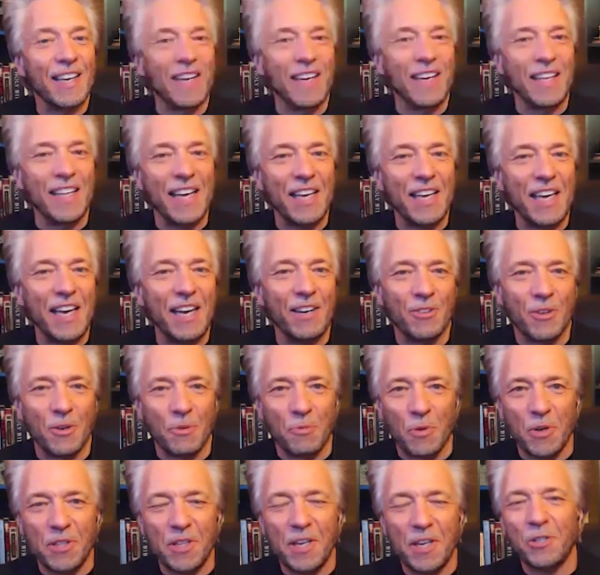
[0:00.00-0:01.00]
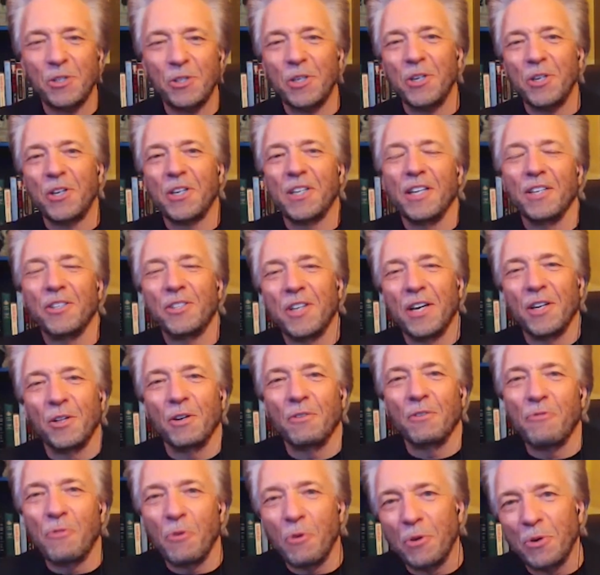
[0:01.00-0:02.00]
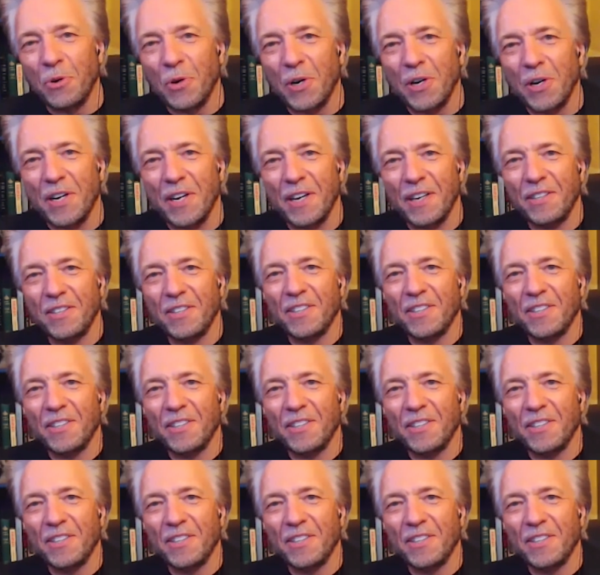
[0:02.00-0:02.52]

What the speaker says: count on one next year? Can I say I look forward to our next?